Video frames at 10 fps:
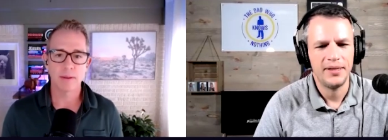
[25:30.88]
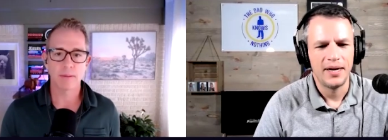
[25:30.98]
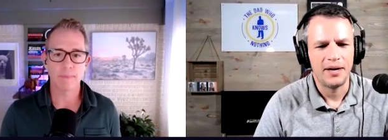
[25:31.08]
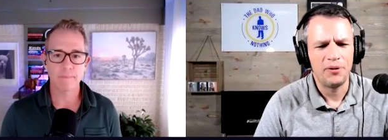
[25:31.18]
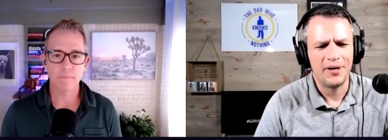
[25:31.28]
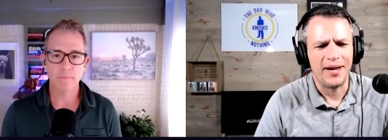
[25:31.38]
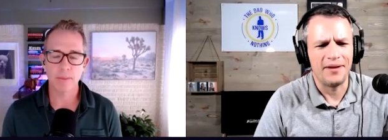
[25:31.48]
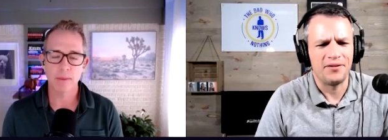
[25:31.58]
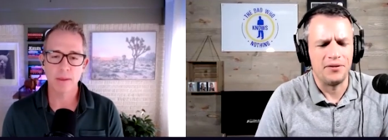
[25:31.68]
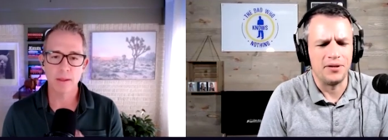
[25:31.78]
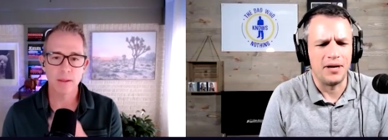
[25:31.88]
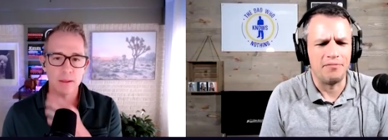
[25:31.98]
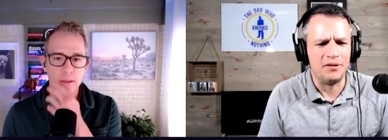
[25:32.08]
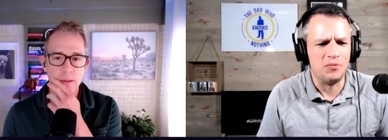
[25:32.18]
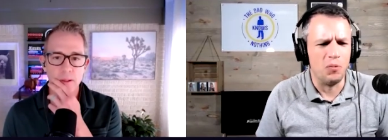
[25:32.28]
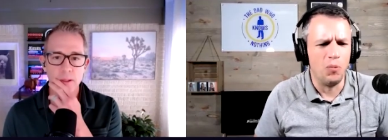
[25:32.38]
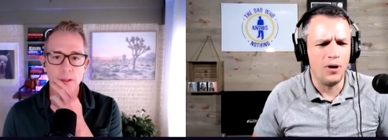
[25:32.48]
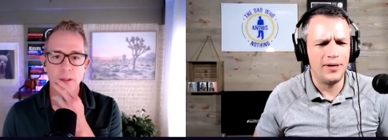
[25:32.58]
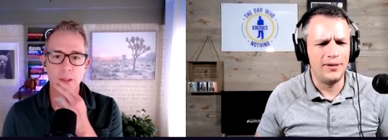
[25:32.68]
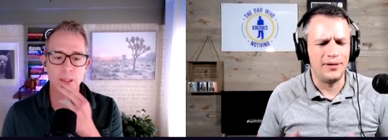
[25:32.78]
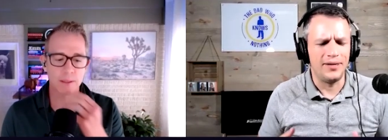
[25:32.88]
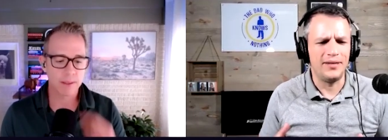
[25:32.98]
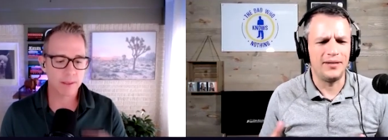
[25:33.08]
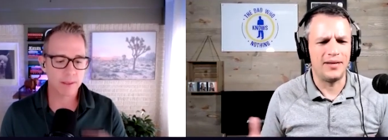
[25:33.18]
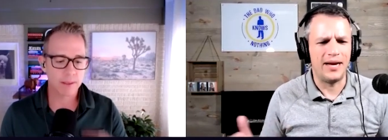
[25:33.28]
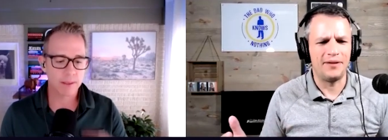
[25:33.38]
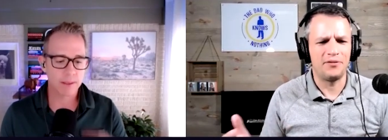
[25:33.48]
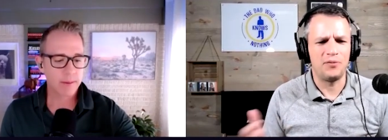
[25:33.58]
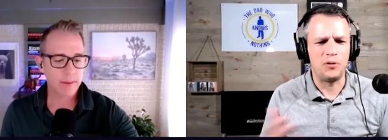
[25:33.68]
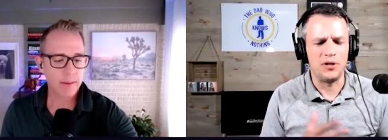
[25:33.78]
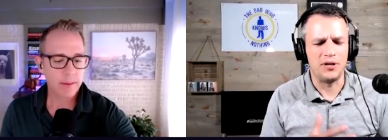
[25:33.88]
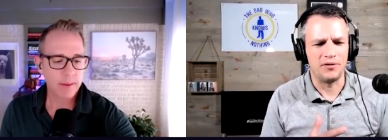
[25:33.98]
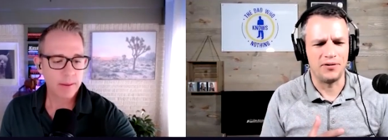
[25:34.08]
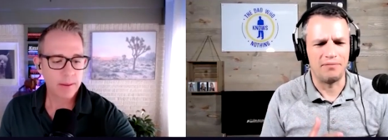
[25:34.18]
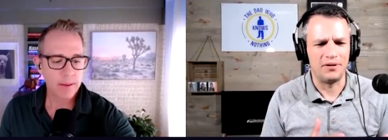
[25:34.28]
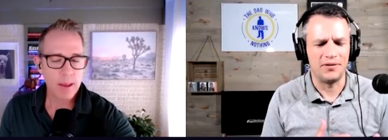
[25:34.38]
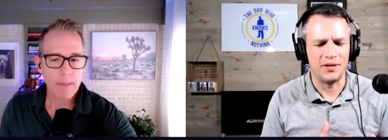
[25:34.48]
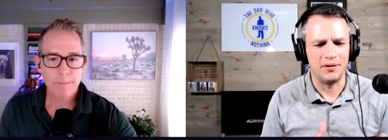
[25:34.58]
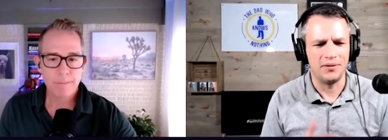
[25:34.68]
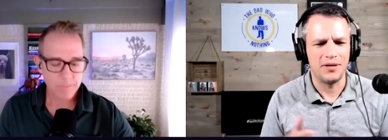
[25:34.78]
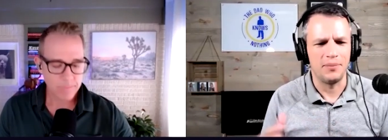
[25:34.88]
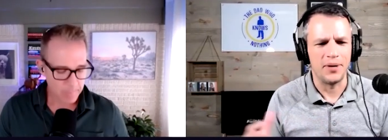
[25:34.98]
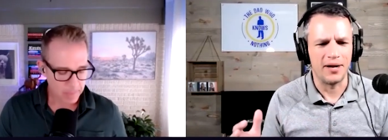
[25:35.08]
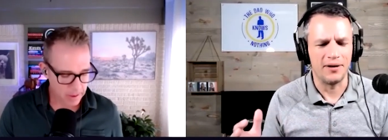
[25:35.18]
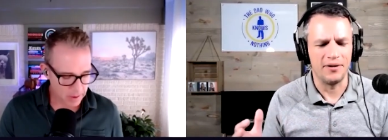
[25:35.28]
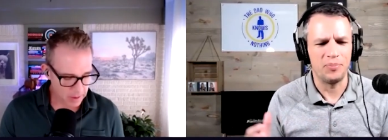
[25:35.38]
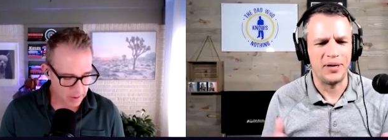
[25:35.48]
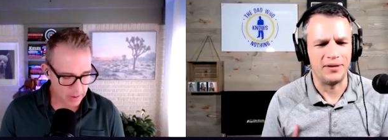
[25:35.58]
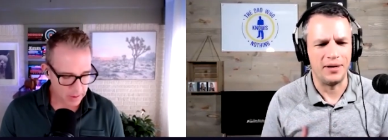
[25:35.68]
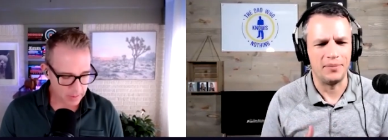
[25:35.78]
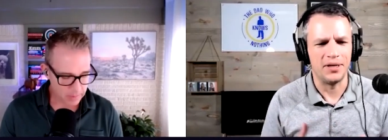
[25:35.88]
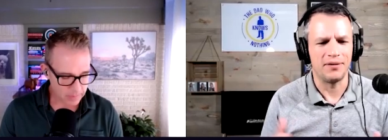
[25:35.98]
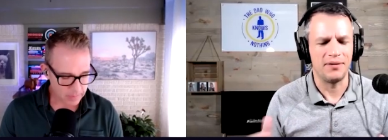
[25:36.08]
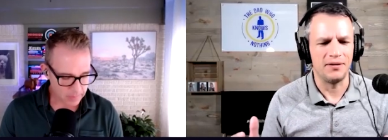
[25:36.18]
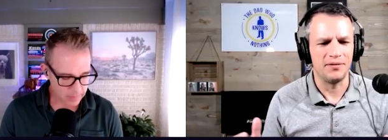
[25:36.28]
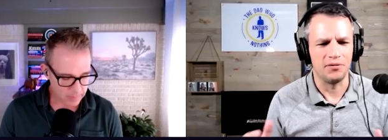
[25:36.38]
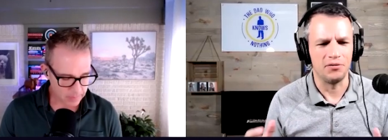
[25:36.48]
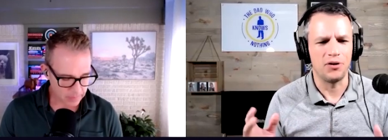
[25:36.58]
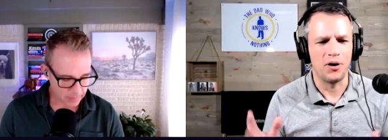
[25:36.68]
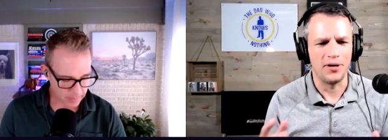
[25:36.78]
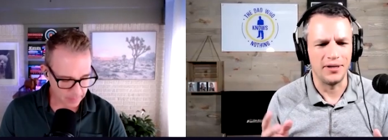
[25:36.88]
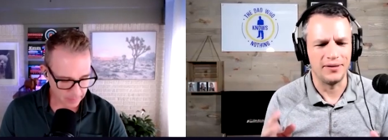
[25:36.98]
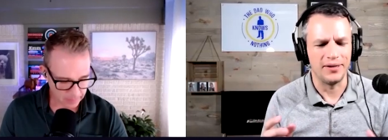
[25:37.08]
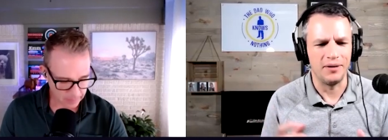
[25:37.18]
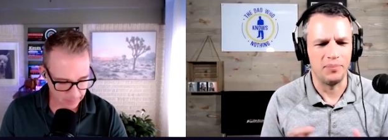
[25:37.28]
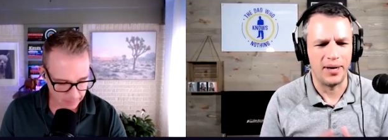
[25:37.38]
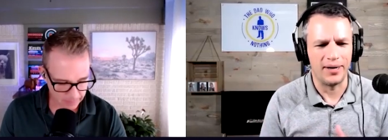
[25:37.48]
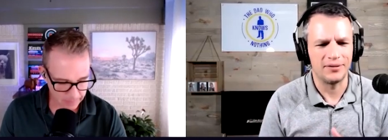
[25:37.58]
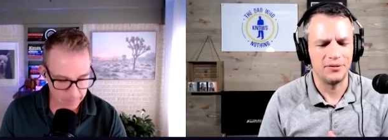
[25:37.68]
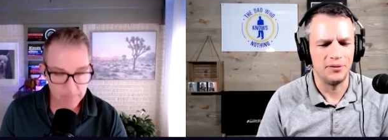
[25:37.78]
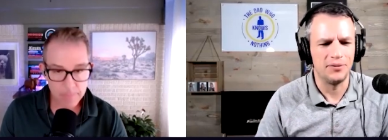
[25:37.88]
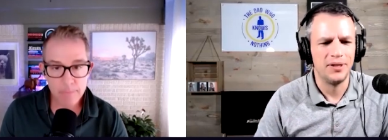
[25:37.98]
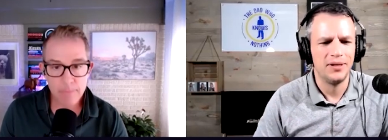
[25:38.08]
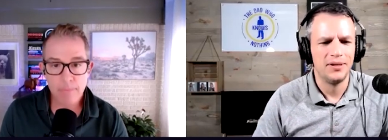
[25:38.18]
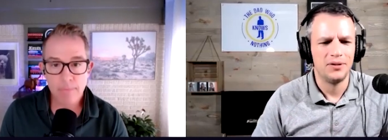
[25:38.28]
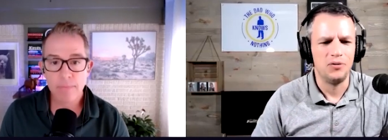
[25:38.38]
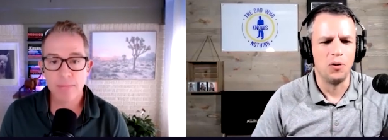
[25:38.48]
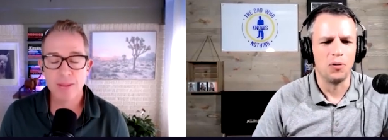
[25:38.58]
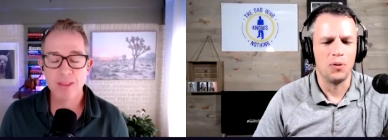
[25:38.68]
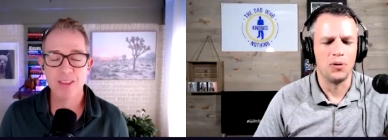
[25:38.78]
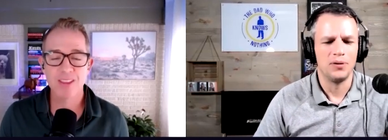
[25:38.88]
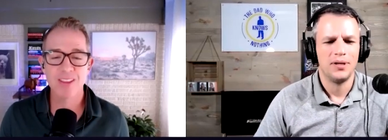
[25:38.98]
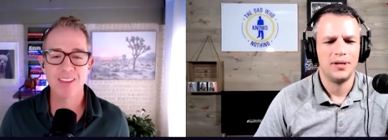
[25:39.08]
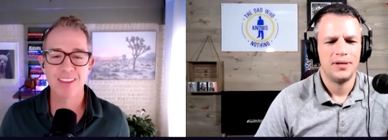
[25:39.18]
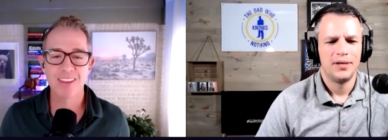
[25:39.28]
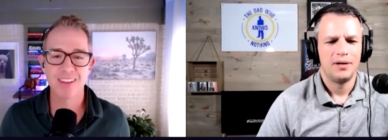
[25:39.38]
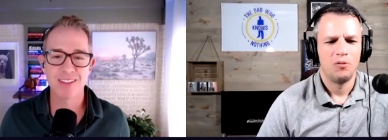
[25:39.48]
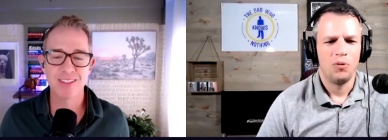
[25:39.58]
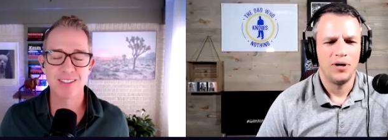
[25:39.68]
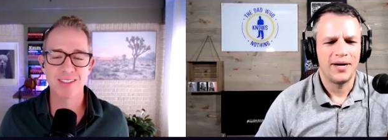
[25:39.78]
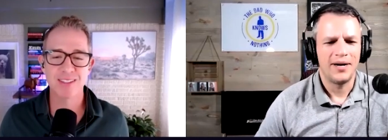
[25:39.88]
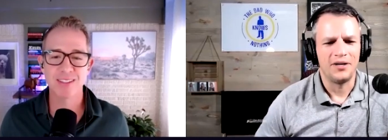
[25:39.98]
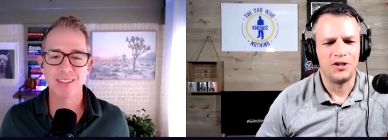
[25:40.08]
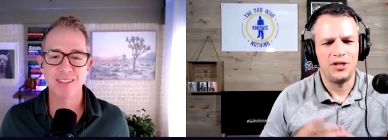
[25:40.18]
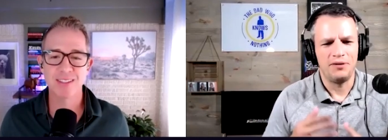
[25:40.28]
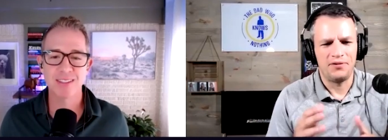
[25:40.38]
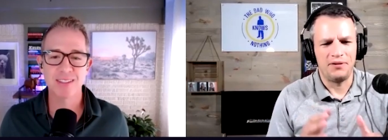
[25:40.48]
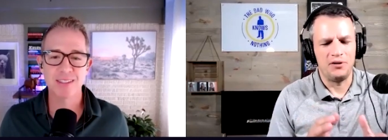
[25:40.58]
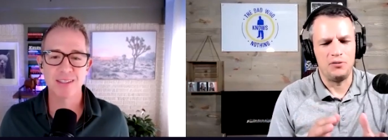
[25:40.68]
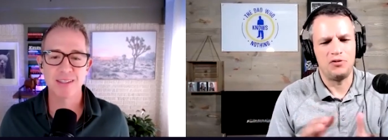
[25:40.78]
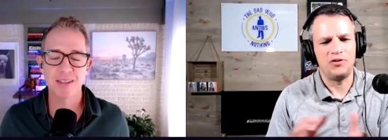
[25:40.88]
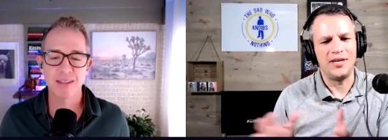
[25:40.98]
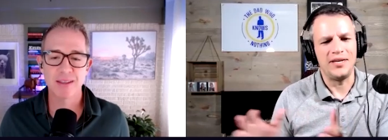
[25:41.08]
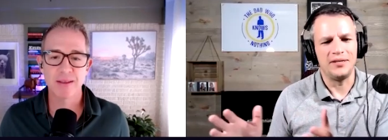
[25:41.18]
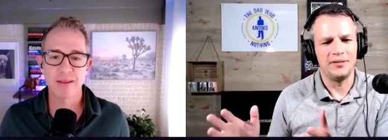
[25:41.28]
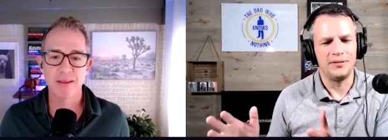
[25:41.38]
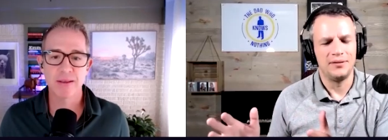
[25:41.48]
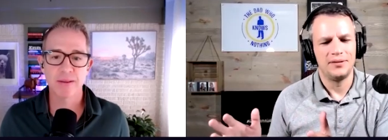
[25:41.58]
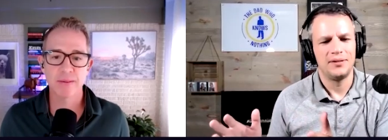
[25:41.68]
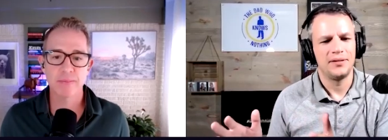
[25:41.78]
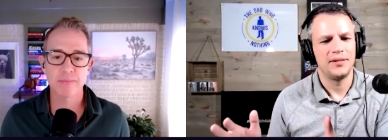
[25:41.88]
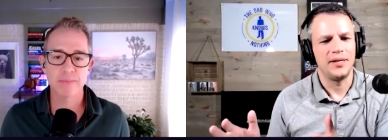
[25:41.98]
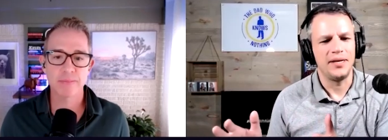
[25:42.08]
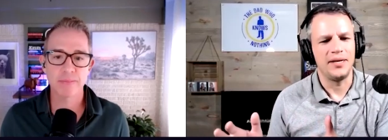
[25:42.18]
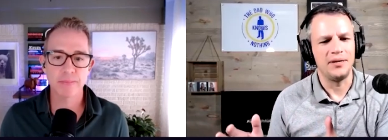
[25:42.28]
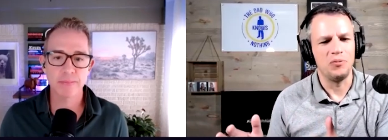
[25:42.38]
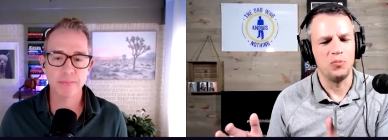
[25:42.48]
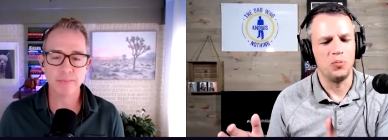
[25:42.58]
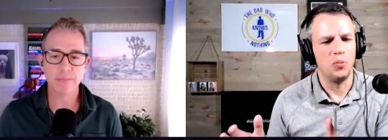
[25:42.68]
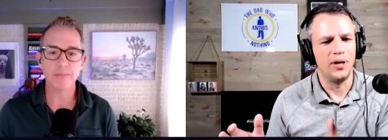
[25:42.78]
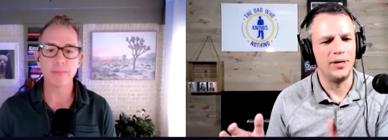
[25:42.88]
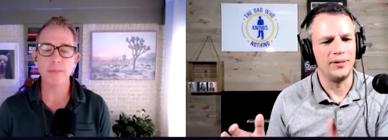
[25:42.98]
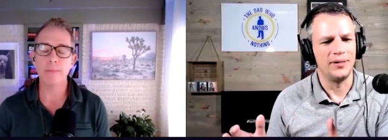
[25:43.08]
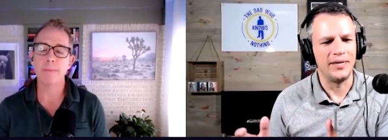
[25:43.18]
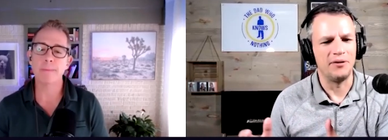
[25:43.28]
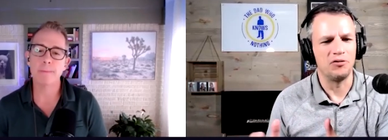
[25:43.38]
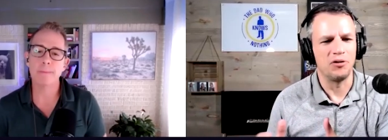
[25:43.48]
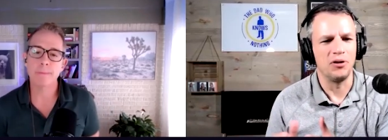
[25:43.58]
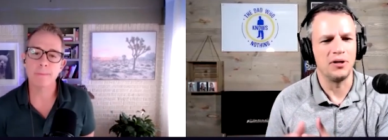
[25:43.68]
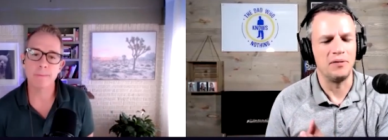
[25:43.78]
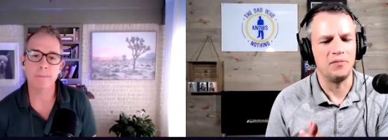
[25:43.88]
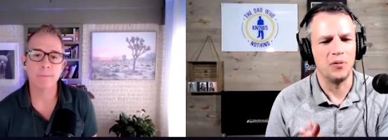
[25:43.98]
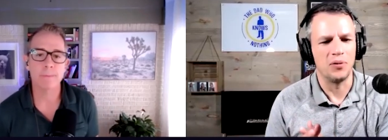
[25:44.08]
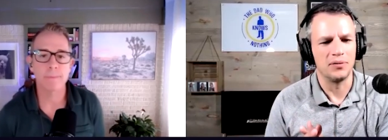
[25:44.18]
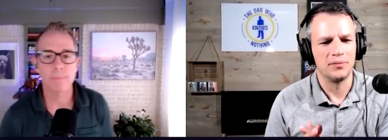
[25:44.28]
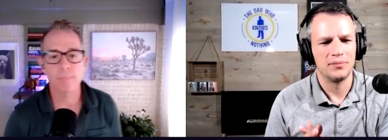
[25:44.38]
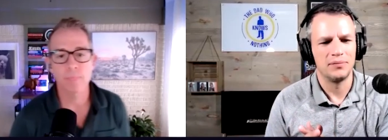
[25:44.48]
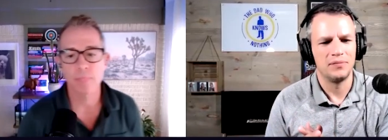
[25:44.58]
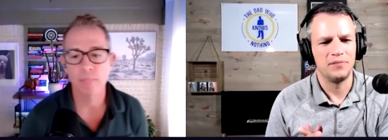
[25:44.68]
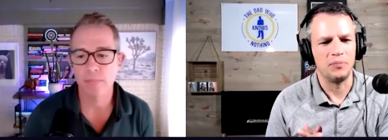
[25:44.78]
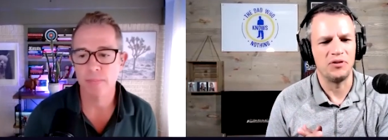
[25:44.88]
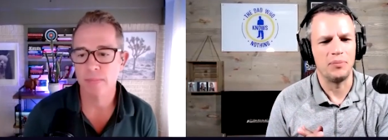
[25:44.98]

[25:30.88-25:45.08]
Speaker 1: I wanted to ask you, Kevin, what in the last few years, obviously coming out of this pandemic, things are starting to get back to normal. What kind of shifts have you seen in what leaders are looking for from